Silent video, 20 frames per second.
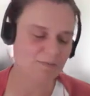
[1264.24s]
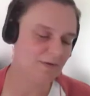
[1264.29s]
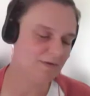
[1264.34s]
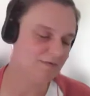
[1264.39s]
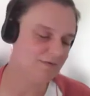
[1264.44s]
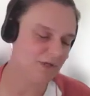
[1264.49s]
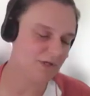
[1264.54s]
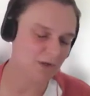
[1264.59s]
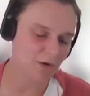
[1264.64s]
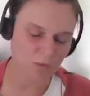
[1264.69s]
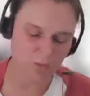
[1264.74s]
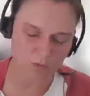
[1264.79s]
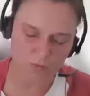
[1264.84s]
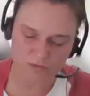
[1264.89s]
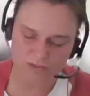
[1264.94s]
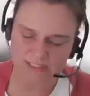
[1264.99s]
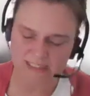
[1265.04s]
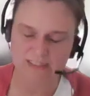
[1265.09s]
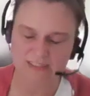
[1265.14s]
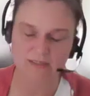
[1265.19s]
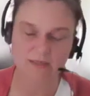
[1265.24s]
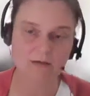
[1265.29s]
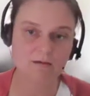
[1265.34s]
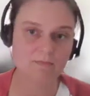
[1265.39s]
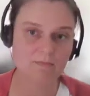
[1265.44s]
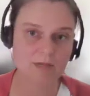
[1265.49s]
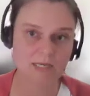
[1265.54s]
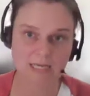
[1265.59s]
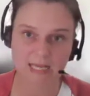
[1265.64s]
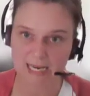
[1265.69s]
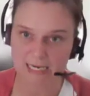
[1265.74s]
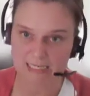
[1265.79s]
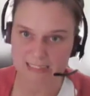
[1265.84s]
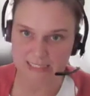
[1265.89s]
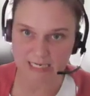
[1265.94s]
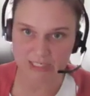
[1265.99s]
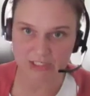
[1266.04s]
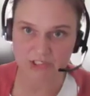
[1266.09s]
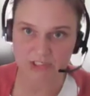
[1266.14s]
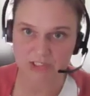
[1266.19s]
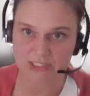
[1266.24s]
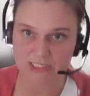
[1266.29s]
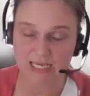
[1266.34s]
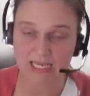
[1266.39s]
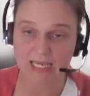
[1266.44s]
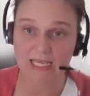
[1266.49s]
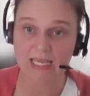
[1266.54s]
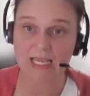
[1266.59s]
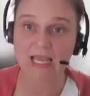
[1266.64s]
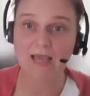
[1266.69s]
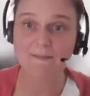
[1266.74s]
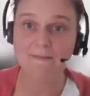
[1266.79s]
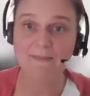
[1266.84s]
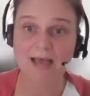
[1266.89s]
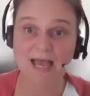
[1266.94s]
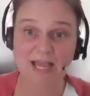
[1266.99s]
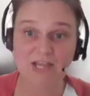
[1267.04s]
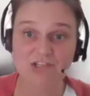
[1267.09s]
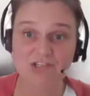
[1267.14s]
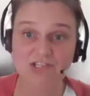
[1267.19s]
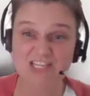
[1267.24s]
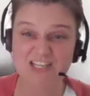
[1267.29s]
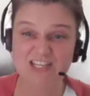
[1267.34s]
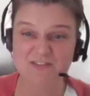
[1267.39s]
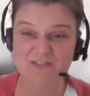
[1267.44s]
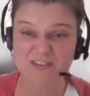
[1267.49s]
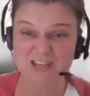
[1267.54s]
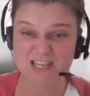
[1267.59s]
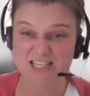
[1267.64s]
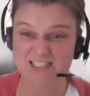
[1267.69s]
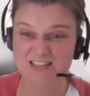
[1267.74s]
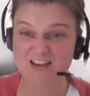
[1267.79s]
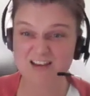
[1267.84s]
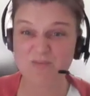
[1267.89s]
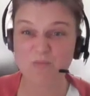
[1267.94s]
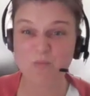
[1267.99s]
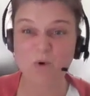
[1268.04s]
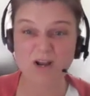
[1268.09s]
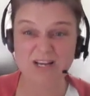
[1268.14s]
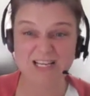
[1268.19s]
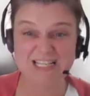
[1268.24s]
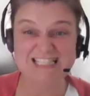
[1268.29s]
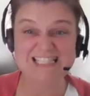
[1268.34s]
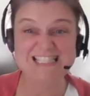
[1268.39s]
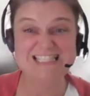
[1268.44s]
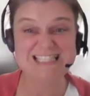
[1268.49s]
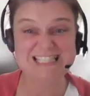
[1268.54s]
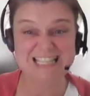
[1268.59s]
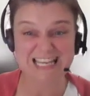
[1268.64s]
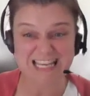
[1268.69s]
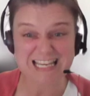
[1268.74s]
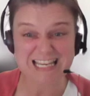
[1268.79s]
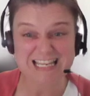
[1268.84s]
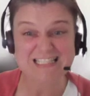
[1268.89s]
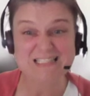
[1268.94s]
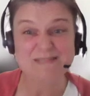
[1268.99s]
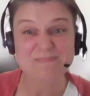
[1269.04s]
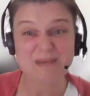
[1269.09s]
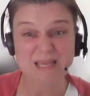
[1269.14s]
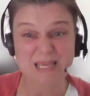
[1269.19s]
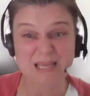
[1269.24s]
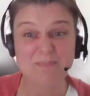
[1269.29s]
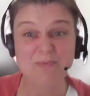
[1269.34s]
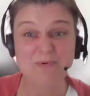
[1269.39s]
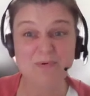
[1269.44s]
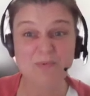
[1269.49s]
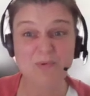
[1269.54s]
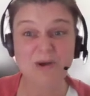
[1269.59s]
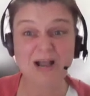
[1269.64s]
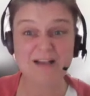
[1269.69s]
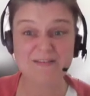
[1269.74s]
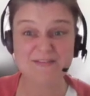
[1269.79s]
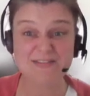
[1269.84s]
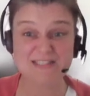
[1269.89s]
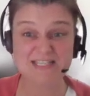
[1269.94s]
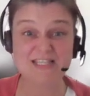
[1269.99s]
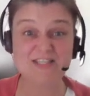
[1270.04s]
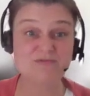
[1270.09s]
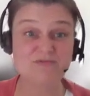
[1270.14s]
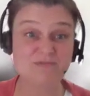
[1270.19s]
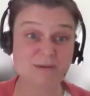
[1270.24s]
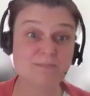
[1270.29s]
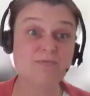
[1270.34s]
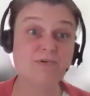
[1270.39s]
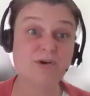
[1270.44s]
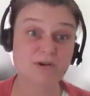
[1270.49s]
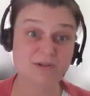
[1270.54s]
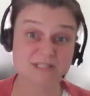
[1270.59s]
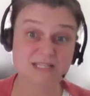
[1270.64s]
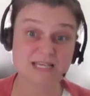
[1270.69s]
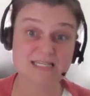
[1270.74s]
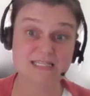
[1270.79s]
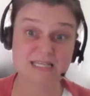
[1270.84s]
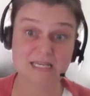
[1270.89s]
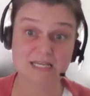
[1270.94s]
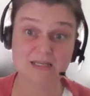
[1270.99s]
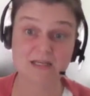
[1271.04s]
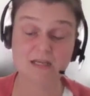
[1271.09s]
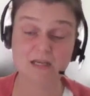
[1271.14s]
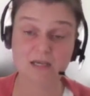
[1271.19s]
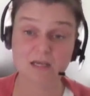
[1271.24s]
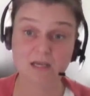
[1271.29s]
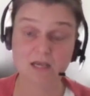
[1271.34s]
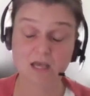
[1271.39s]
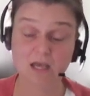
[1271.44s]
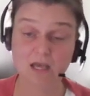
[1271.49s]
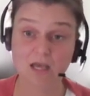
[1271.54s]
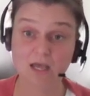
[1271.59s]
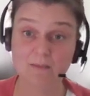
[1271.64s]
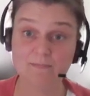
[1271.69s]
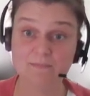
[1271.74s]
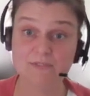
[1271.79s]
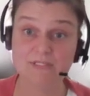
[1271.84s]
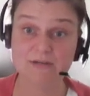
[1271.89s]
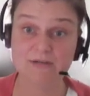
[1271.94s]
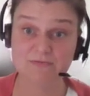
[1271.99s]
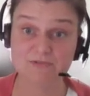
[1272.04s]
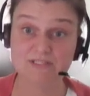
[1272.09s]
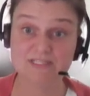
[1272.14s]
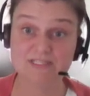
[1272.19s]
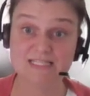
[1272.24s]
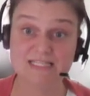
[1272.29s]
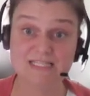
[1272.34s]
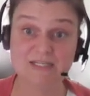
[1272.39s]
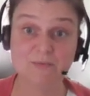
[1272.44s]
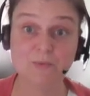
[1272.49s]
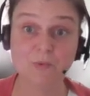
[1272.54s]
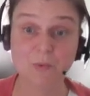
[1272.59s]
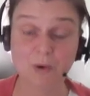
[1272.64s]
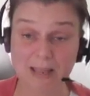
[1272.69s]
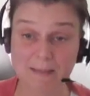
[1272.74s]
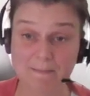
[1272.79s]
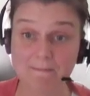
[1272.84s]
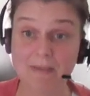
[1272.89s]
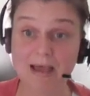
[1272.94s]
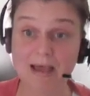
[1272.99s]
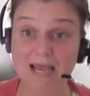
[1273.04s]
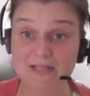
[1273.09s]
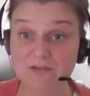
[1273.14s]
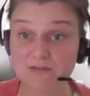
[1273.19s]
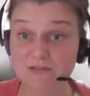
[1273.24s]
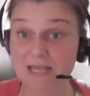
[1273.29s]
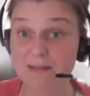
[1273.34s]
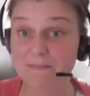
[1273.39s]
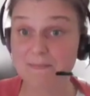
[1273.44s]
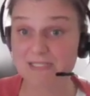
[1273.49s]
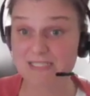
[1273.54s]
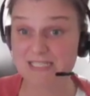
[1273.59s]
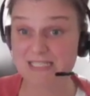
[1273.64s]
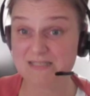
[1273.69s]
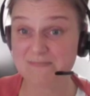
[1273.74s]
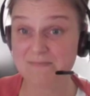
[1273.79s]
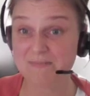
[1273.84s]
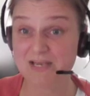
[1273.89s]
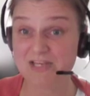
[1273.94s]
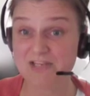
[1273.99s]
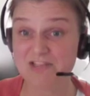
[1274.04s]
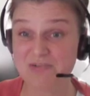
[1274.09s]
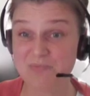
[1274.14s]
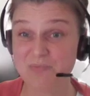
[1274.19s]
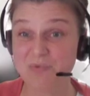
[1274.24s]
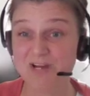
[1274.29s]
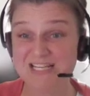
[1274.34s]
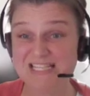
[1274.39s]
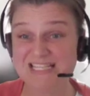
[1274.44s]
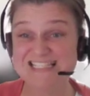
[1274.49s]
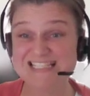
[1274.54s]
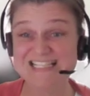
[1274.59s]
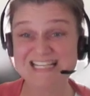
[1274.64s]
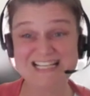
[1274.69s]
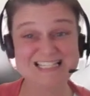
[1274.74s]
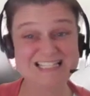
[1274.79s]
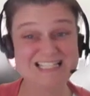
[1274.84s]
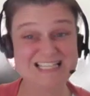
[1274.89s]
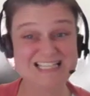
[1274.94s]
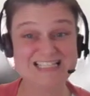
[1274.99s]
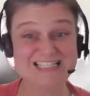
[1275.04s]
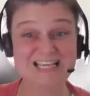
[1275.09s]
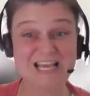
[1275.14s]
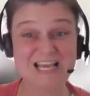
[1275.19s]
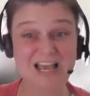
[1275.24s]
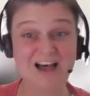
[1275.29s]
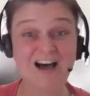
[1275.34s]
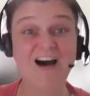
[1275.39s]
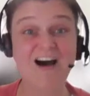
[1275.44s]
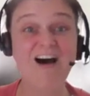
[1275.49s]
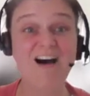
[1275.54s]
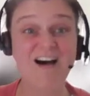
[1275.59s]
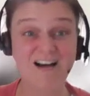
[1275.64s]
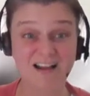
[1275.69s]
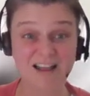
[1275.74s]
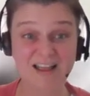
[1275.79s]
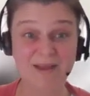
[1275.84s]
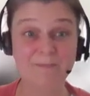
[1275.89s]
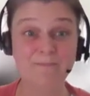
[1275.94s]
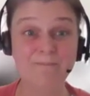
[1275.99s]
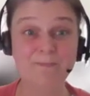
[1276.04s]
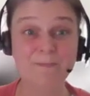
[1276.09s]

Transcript: with autism and ADHD, but actually the figures are 1 in 6 people will have sensory processing differences that will impact on their participation. 1 in 6 is high.